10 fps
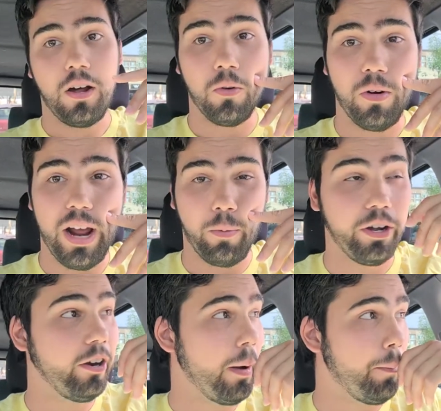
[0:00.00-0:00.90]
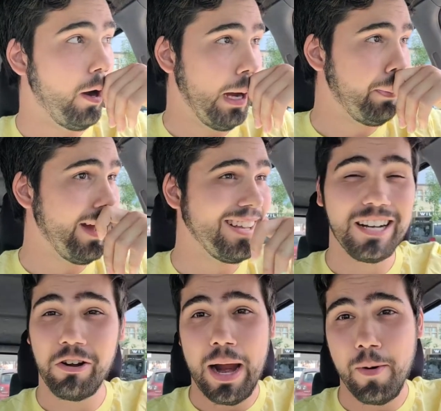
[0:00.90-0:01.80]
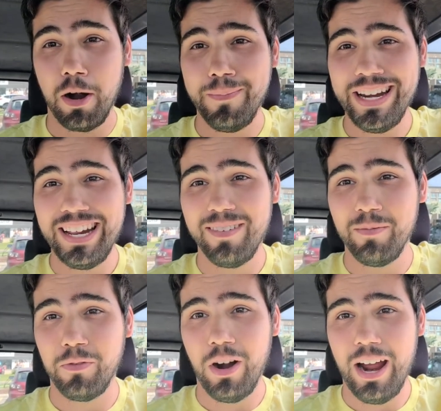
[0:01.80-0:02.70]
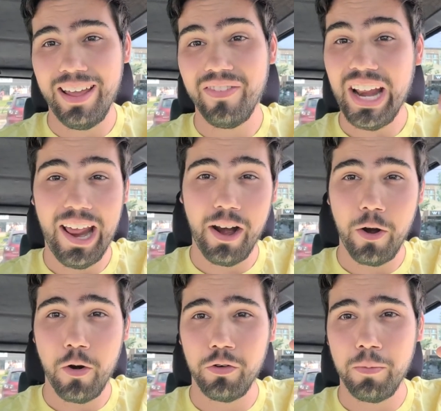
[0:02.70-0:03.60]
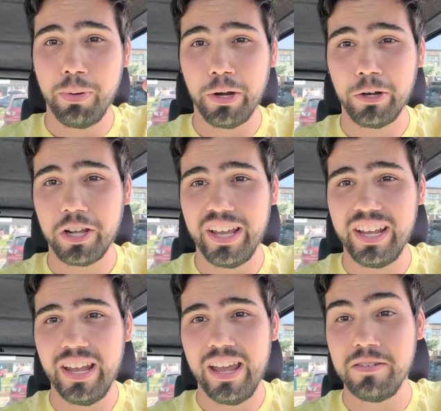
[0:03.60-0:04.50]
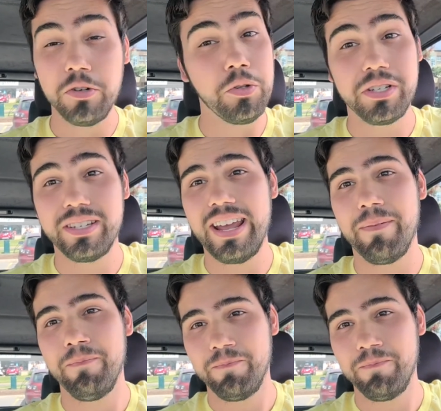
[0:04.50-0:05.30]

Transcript: All right, we're here at Popeyes, gonna grab our medium fry and then head on over to Burger King and do the same.